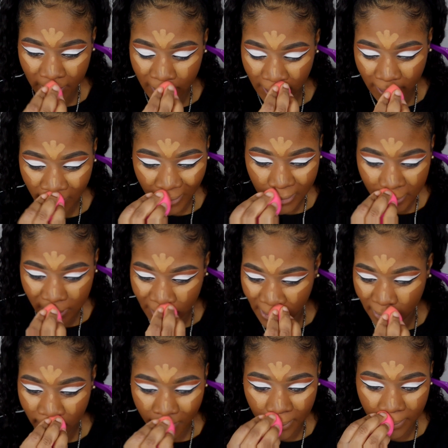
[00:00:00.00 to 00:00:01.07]
these is just
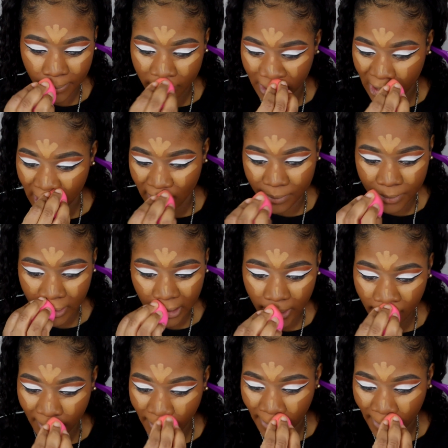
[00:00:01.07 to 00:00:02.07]
beyond me.